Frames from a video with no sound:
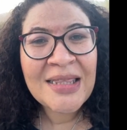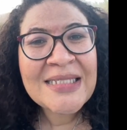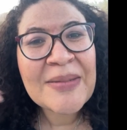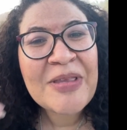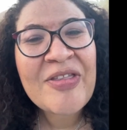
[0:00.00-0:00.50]

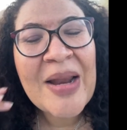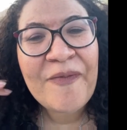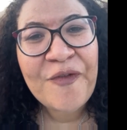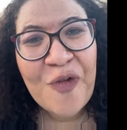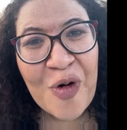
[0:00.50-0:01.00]
Something that I'm
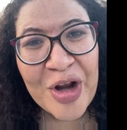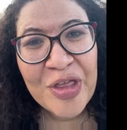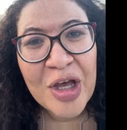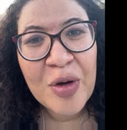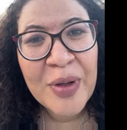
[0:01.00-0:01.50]
for,
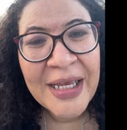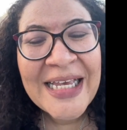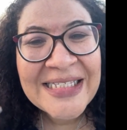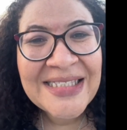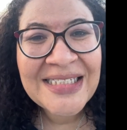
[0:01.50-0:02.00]
though,
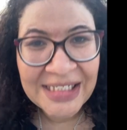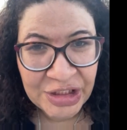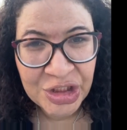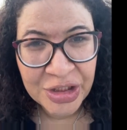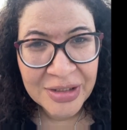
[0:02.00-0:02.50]
is
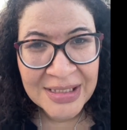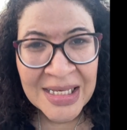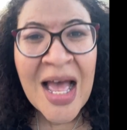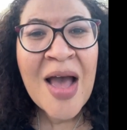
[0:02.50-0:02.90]
teachers.